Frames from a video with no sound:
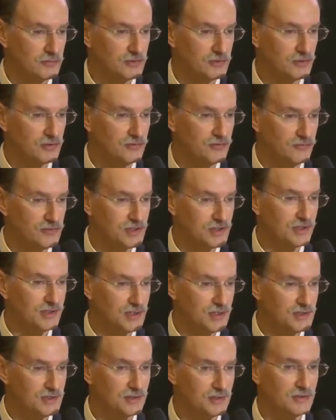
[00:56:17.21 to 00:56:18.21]
So
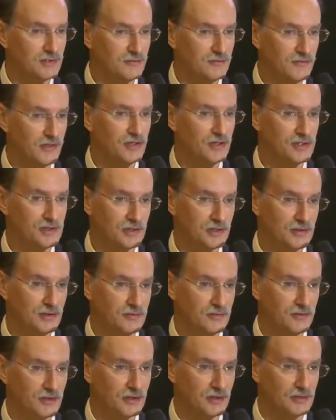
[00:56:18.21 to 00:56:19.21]
statistically very
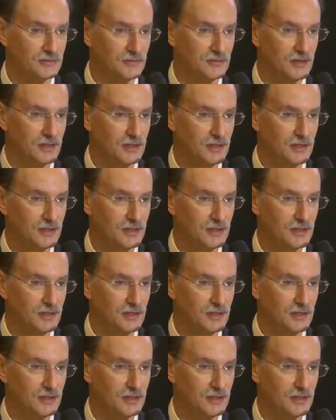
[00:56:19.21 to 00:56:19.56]
significant.